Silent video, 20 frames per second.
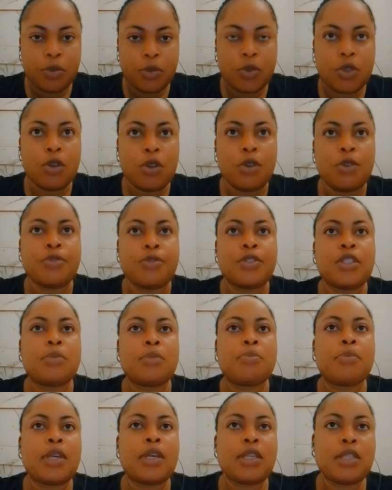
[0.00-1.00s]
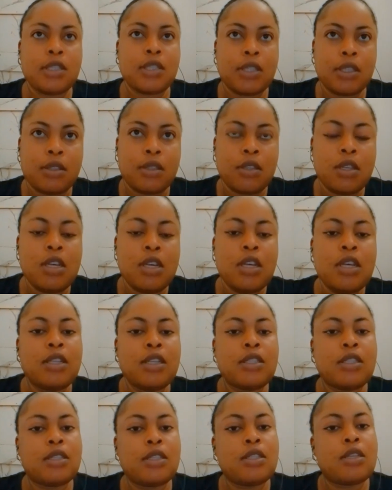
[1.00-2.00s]
of the person,
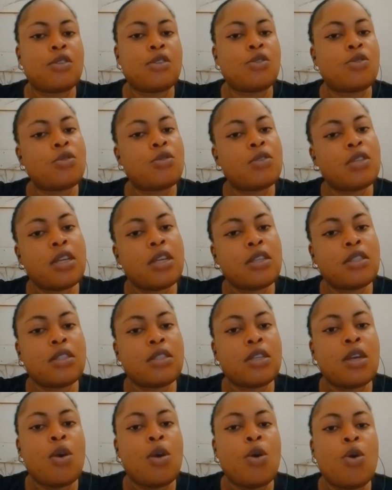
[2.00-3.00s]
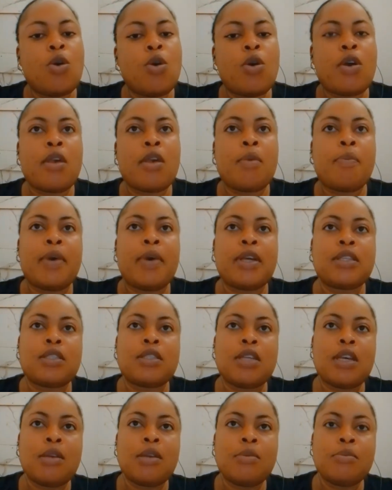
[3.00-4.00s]
is it a student or a
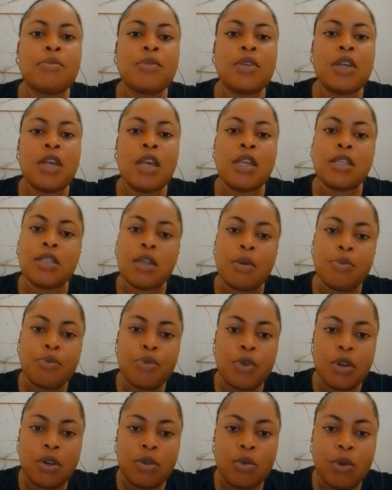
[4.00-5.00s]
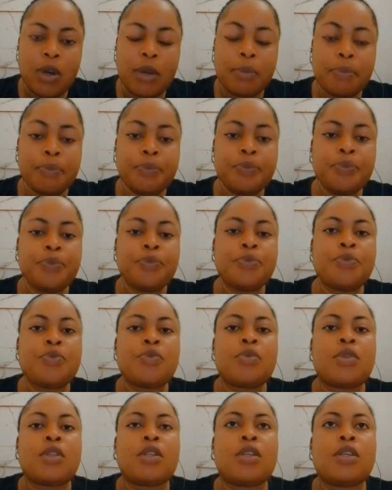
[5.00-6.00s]
part-time entrepreneur,
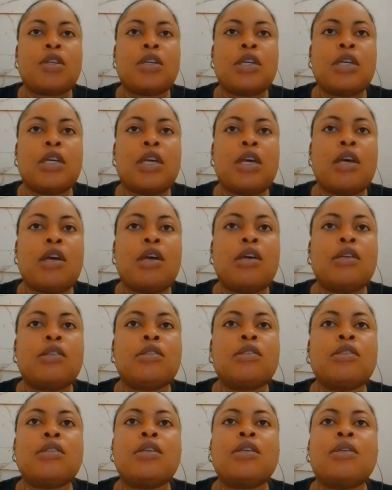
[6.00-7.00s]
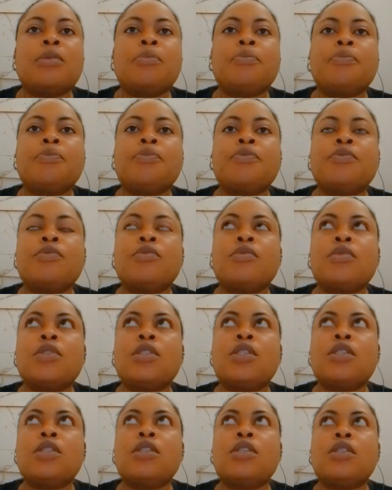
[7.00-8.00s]
and
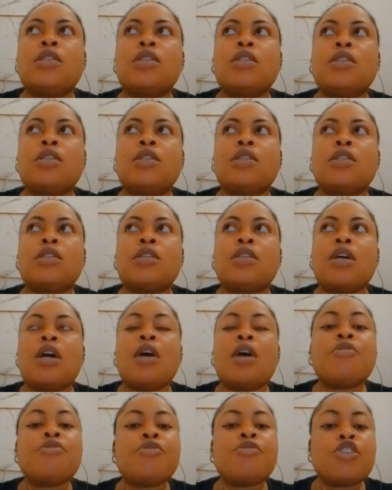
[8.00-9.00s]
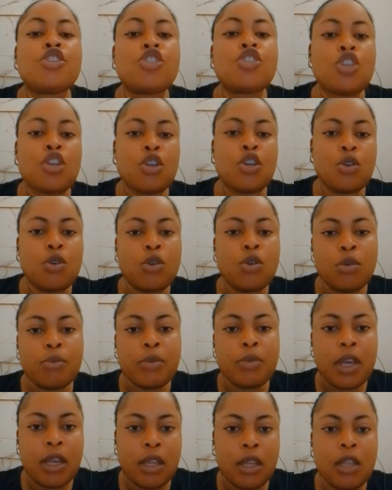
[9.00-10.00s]
the average income
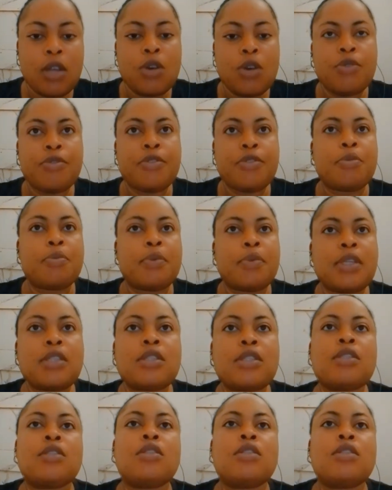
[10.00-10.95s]
earner of the person,